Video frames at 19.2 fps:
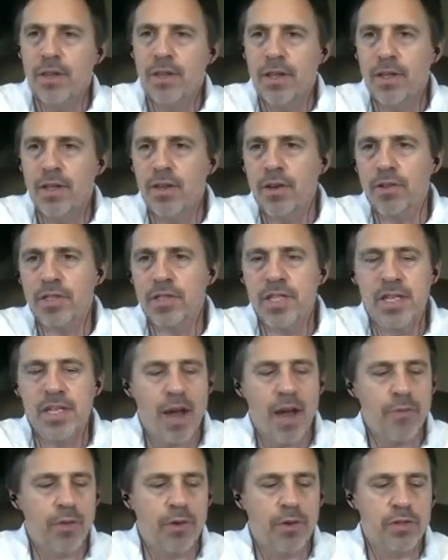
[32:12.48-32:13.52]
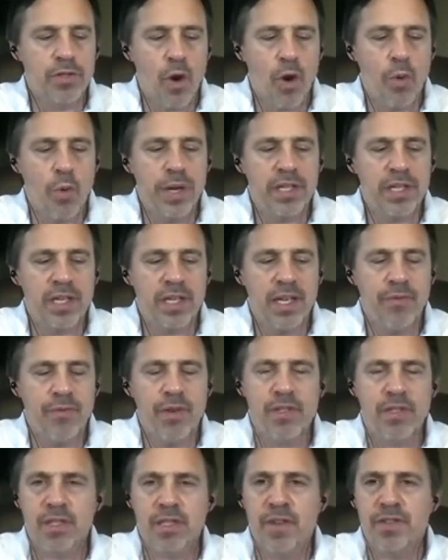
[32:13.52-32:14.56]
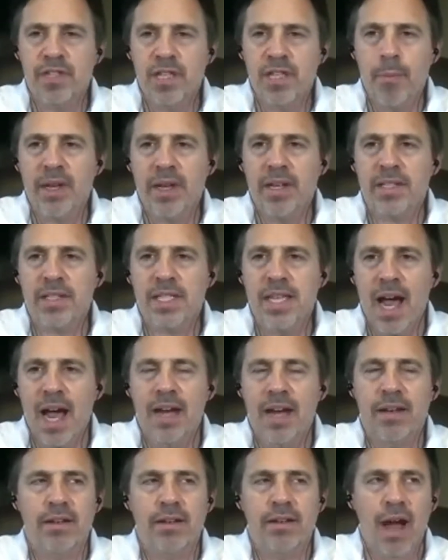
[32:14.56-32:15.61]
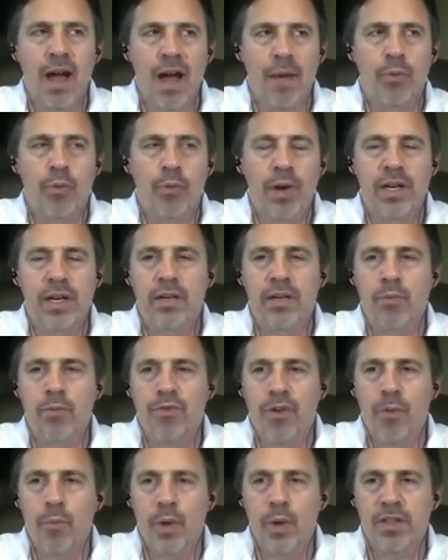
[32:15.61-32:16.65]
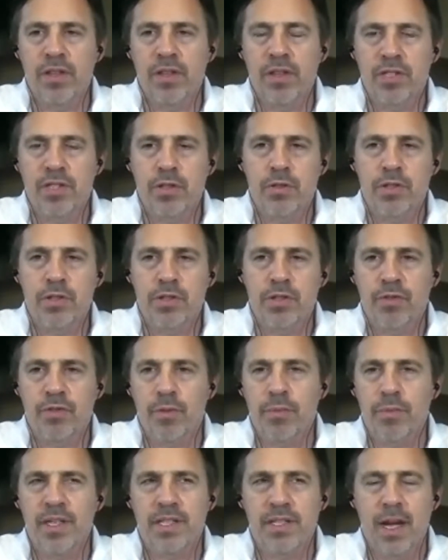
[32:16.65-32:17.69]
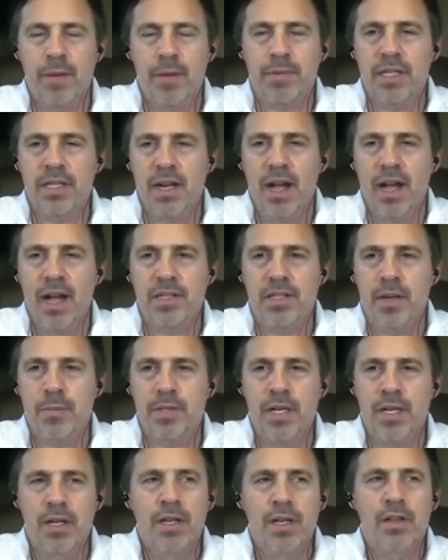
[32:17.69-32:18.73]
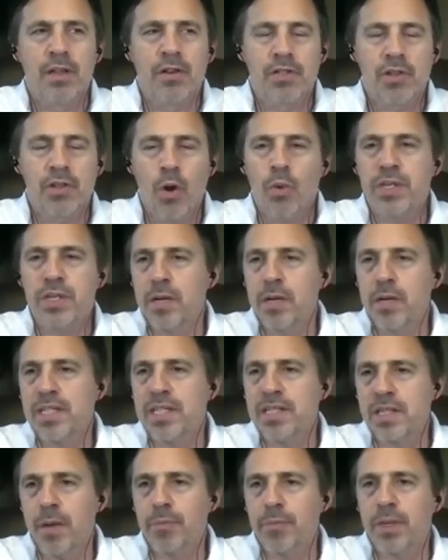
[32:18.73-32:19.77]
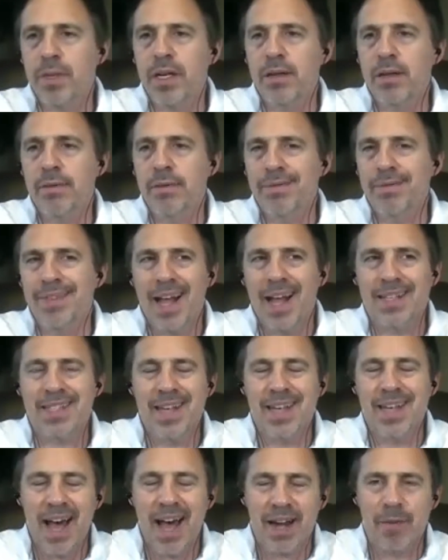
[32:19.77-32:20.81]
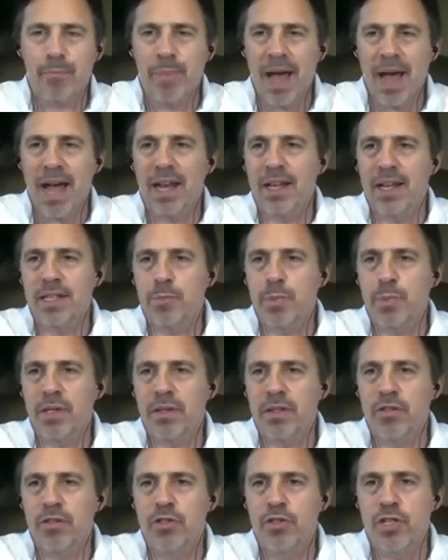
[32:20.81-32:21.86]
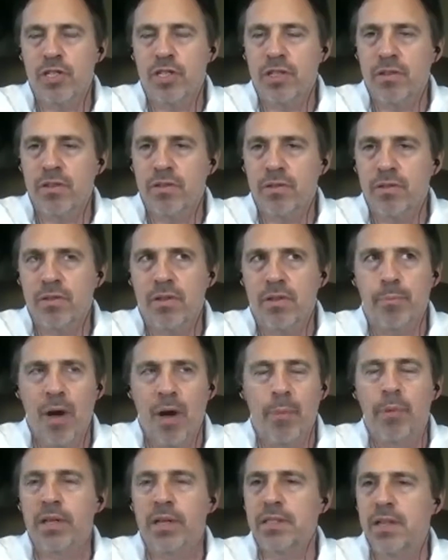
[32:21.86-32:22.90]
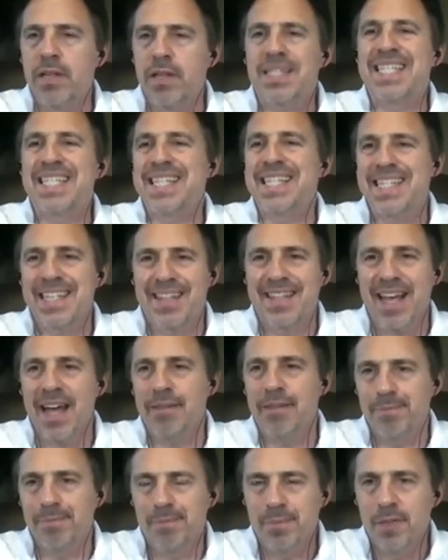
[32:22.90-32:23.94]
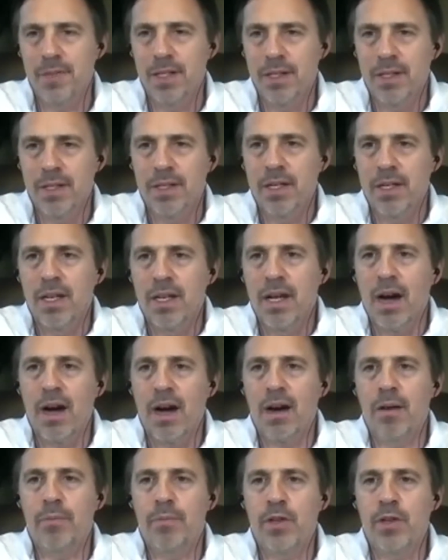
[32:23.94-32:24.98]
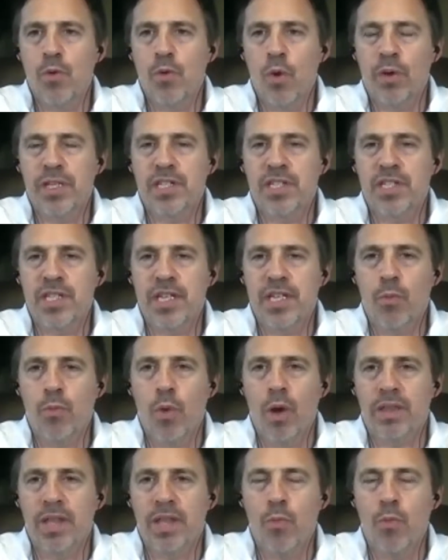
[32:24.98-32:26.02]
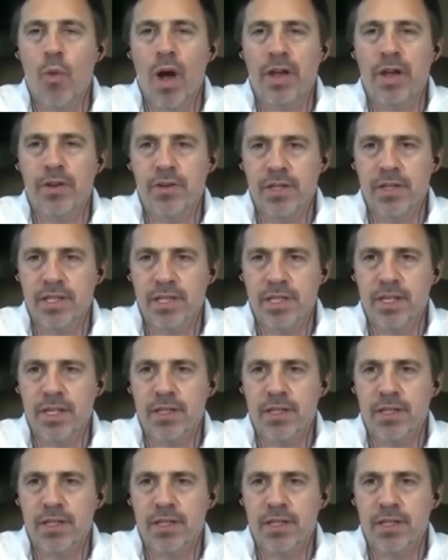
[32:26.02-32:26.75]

There's always, even if somebody is not operating from within the solution from these types of concepts, there's always going to be something that's out of balance, but the public doesn't see that. You only see what they want you to see.